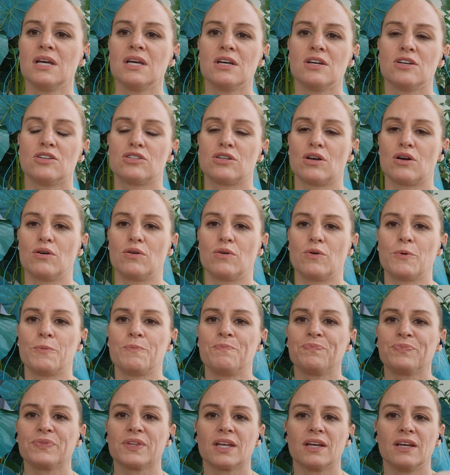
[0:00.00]
So,
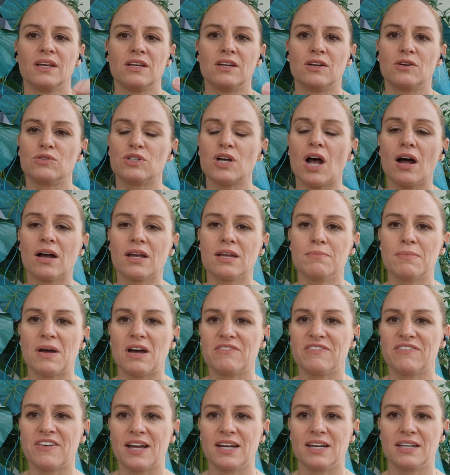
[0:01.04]
talking about
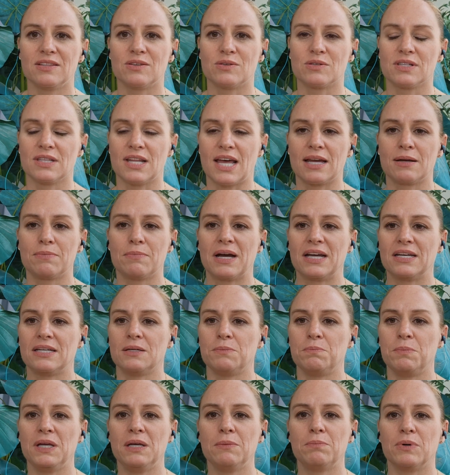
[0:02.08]
finding those like-minded
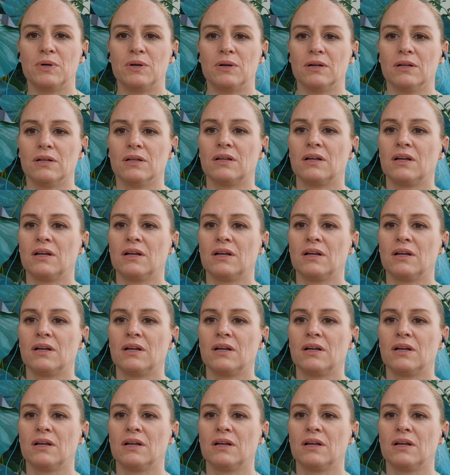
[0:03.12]
people,